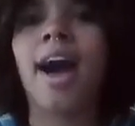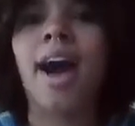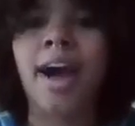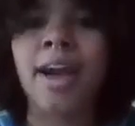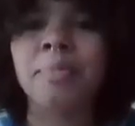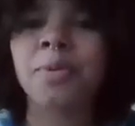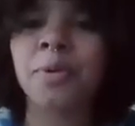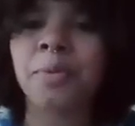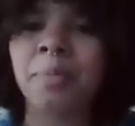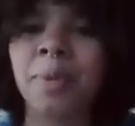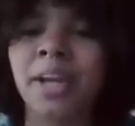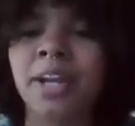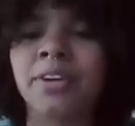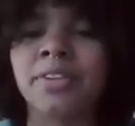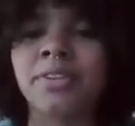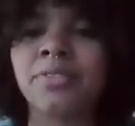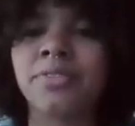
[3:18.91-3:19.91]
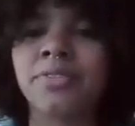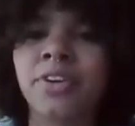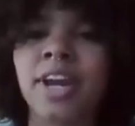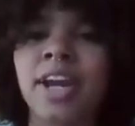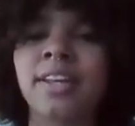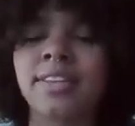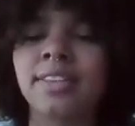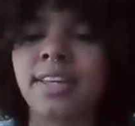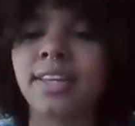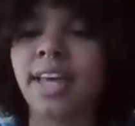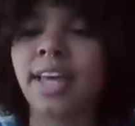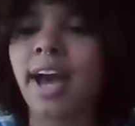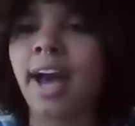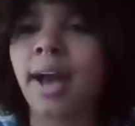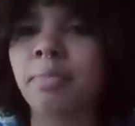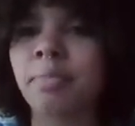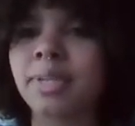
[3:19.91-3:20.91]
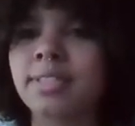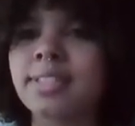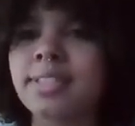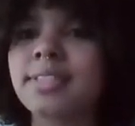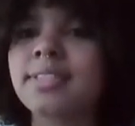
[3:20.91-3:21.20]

I'm prepared for anything that happens.